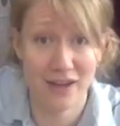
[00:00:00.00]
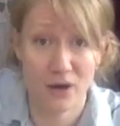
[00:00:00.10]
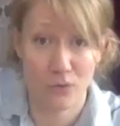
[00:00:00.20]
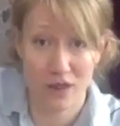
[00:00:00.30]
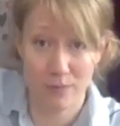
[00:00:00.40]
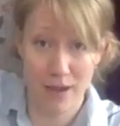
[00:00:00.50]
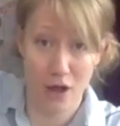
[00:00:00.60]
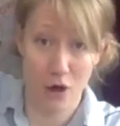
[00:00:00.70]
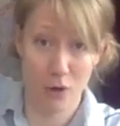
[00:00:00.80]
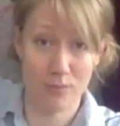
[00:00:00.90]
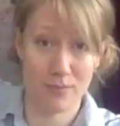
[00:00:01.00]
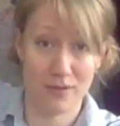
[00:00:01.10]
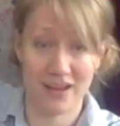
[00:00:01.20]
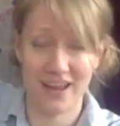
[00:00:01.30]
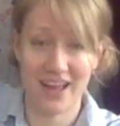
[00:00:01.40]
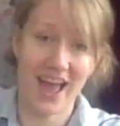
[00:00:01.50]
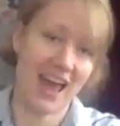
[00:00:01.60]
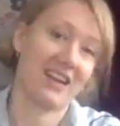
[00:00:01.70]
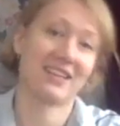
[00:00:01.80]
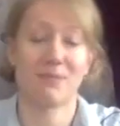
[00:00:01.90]
with my home,
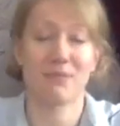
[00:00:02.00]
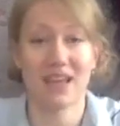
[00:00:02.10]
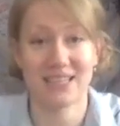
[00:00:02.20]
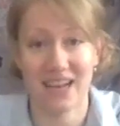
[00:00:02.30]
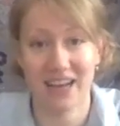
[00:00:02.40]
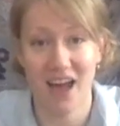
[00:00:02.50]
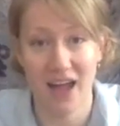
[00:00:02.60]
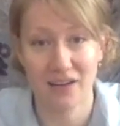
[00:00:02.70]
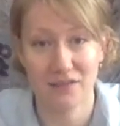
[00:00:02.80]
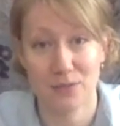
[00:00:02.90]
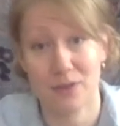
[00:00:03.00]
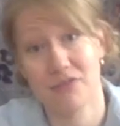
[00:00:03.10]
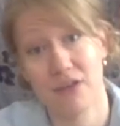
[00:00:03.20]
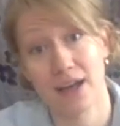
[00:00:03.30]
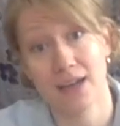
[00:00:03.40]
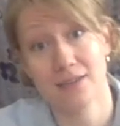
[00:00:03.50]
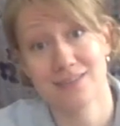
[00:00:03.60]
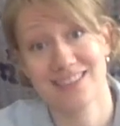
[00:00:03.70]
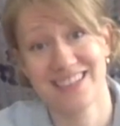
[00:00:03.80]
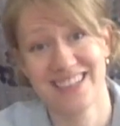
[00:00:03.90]
and it's something I did kind of to be funny,
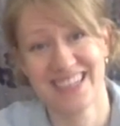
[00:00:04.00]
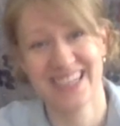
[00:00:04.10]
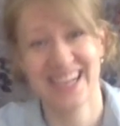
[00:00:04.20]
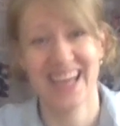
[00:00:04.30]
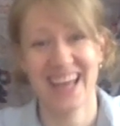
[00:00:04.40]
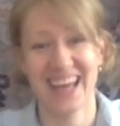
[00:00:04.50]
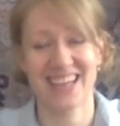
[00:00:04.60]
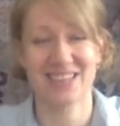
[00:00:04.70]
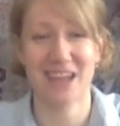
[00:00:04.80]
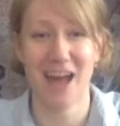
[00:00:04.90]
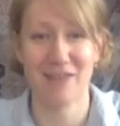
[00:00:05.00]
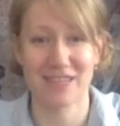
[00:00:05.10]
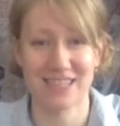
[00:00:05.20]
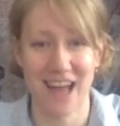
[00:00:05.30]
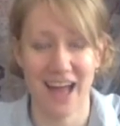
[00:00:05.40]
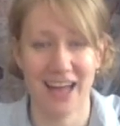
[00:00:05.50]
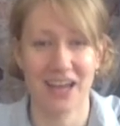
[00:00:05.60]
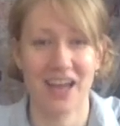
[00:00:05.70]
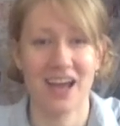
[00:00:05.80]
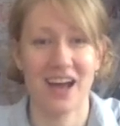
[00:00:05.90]
is to have a sign
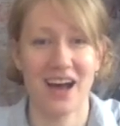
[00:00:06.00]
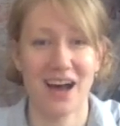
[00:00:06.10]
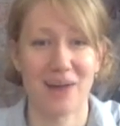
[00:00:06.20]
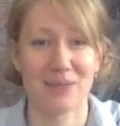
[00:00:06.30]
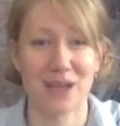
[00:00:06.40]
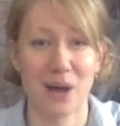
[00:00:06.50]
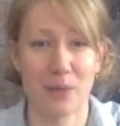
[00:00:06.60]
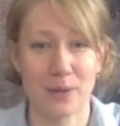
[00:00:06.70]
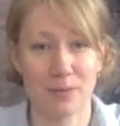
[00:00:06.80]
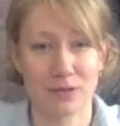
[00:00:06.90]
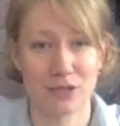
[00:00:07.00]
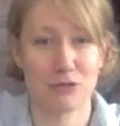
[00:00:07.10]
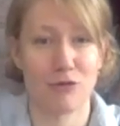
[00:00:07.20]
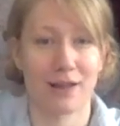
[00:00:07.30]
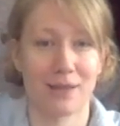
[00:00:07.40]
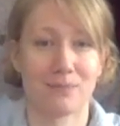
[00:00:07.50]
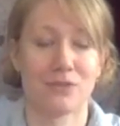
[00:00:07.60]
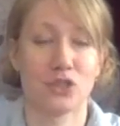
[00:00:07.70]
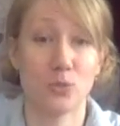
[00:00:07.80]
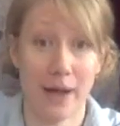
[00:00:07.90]
to help people to direct them
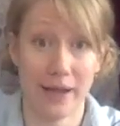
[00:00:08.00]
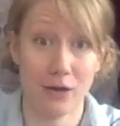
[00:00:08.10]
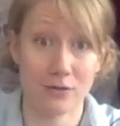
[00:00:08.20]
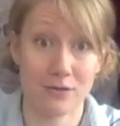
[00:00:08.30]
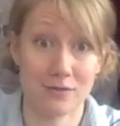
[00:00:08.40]
to my house.